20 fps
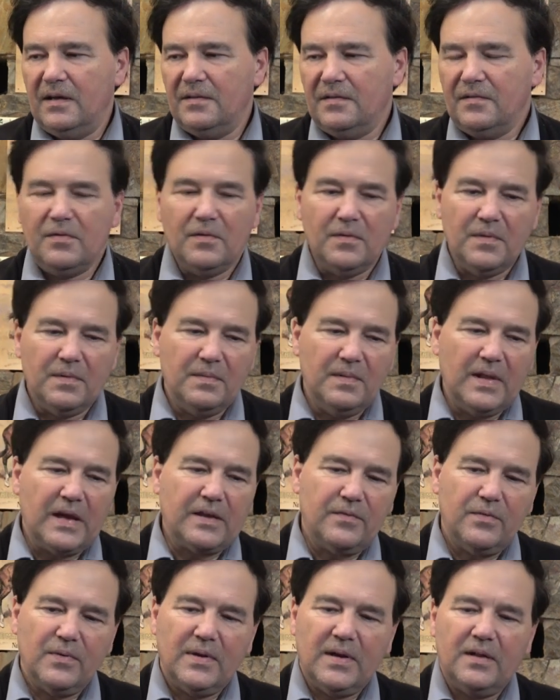So the
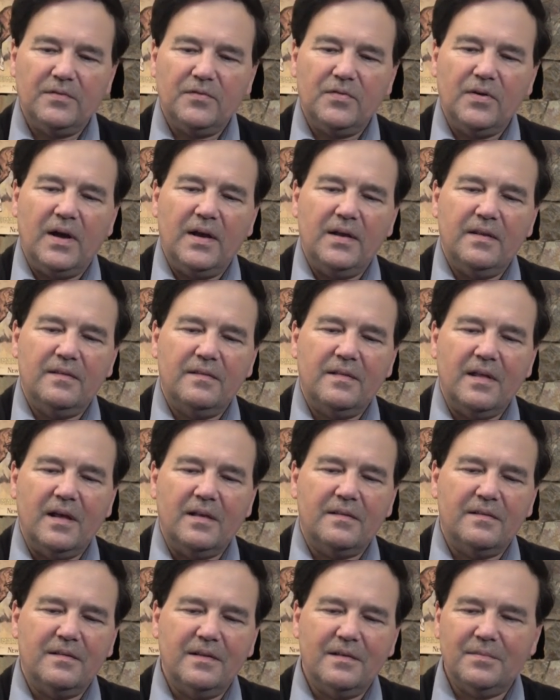next one I'll try is
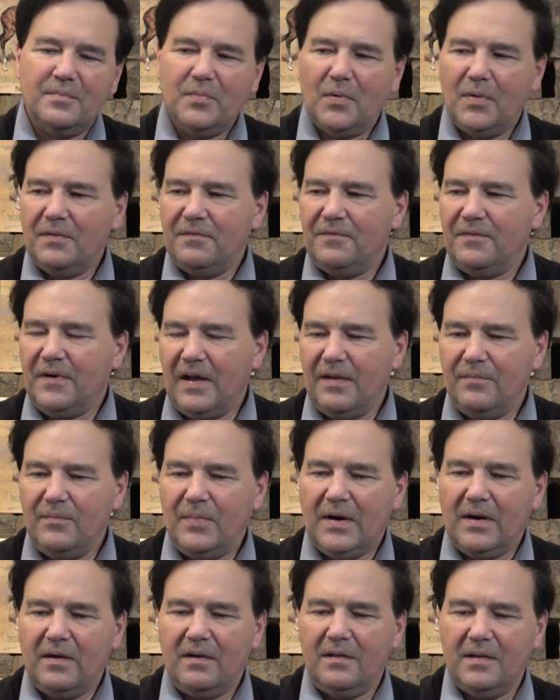that 6.5
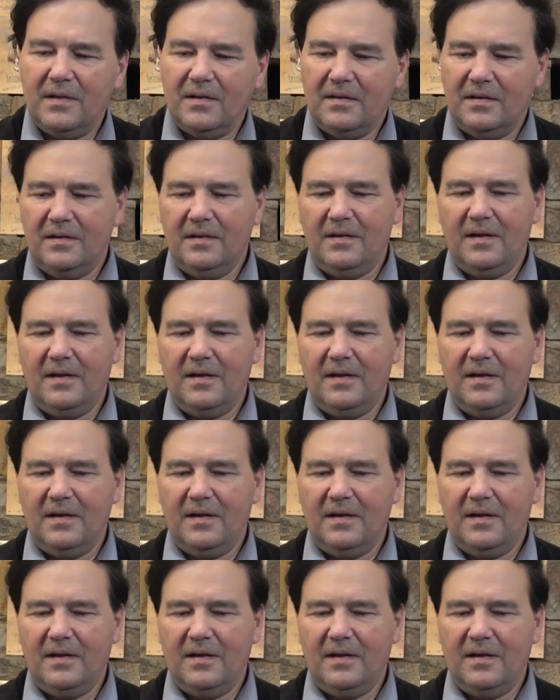barrel, and